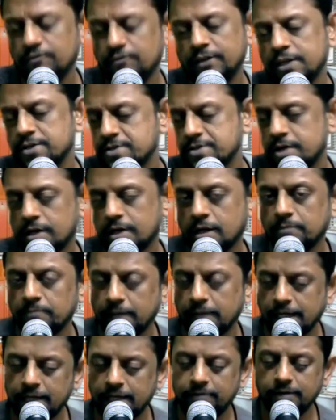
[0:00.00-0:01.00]
It does not come
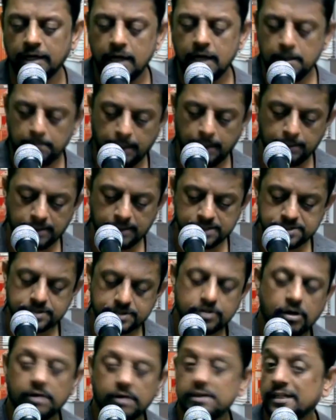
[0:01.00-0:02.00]
anywhere. Bible doesn't
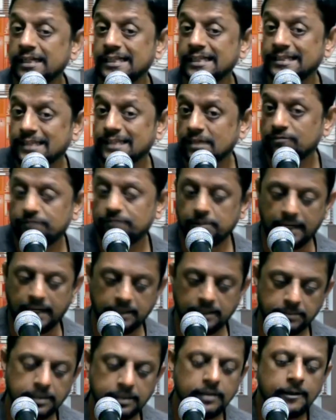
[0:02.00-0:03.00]
call itself the
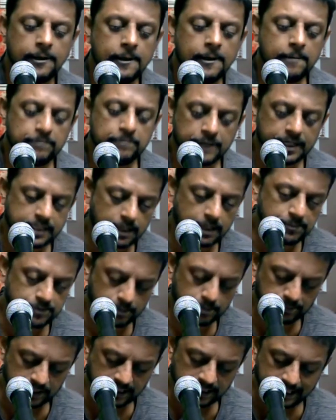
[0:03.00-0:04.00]
Bible. It comes
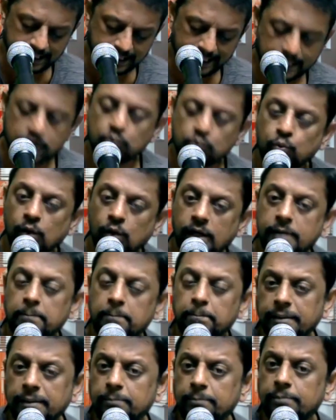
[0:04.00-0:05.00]
from the Greek
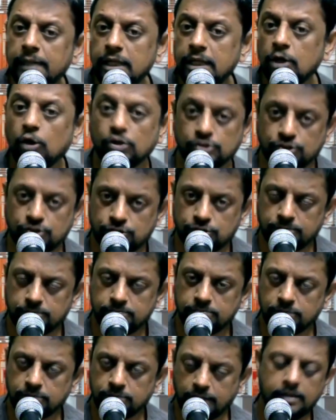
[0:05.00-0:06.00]
word biblios.
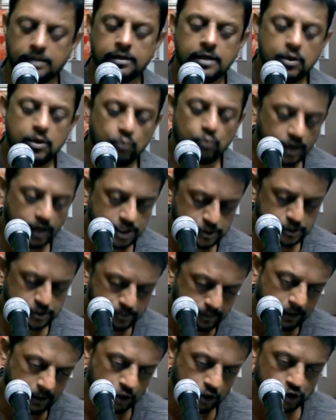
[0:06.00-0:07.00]
Okay, what does
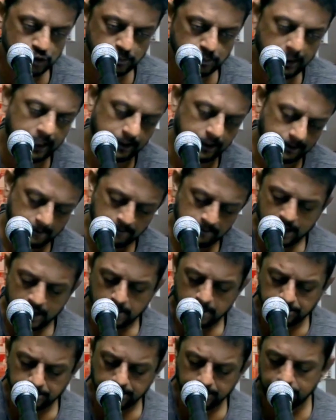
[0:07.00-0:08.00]
biblios mean?
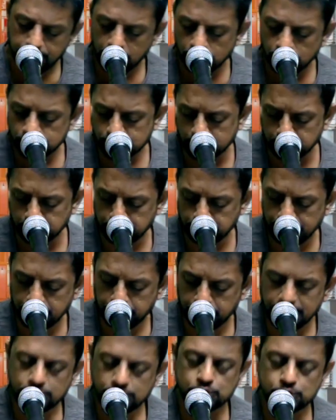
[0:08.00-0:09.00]
Biblios simply
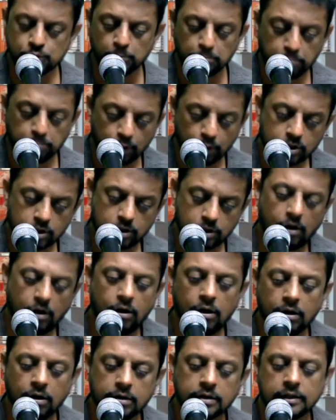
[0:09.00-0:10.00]
means book
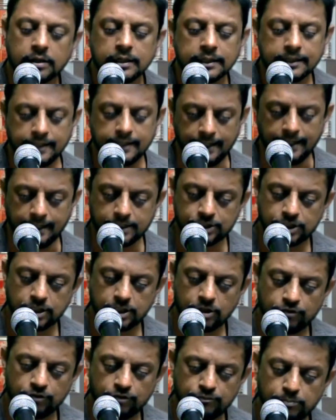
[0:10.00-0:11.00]
or collection
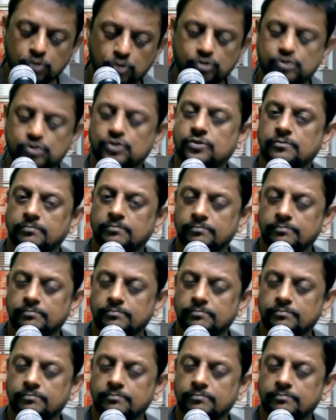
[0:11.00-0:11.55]
of books.